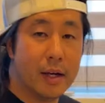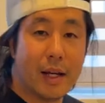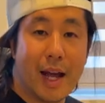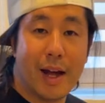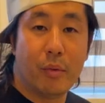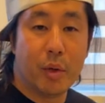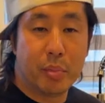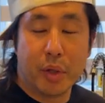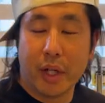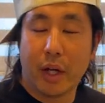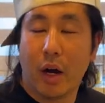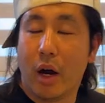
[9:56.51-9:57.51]
Now we
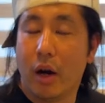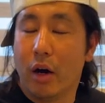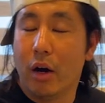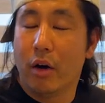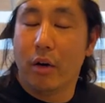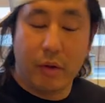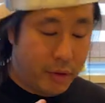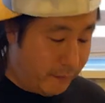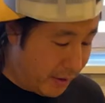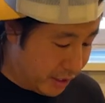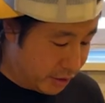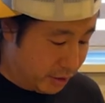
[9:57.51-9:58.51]
put in all the
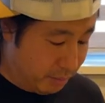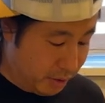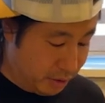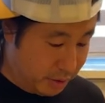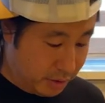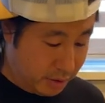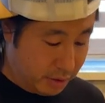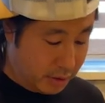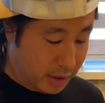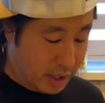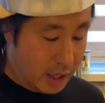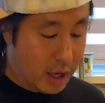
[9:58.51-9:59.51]
vegetables,
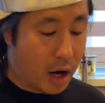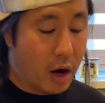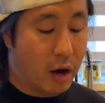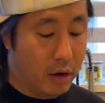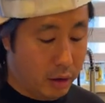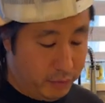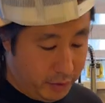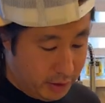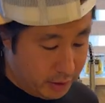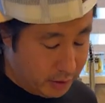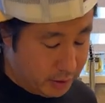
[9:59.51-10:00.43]
all of it.